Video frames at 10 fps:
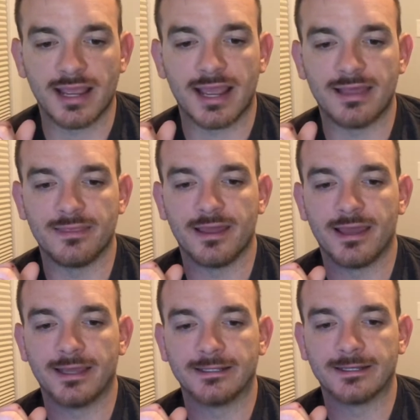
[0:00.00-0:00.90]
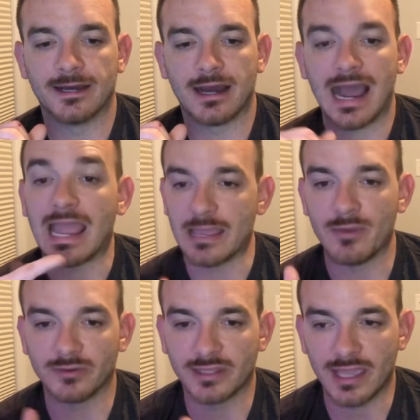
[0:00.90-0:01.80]
and then I
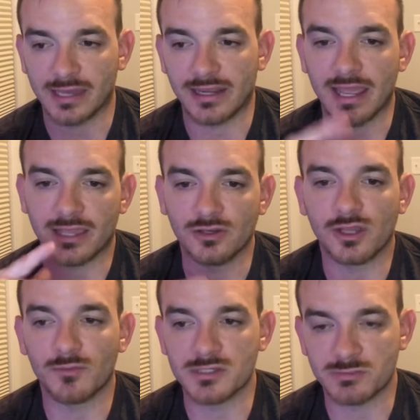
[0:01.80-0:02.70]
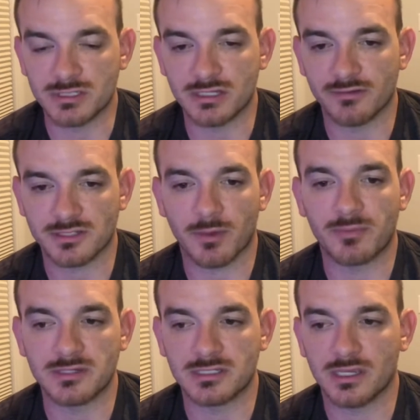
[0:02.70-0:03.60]
emailed again, hey, can you give me the specifics of my
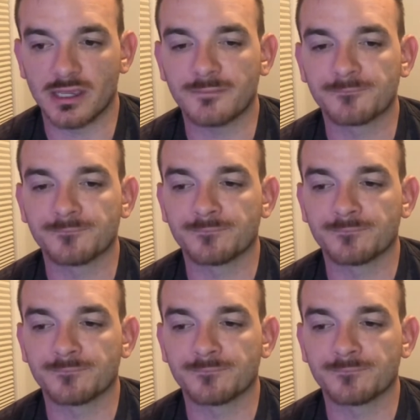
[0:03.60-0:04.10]
PC,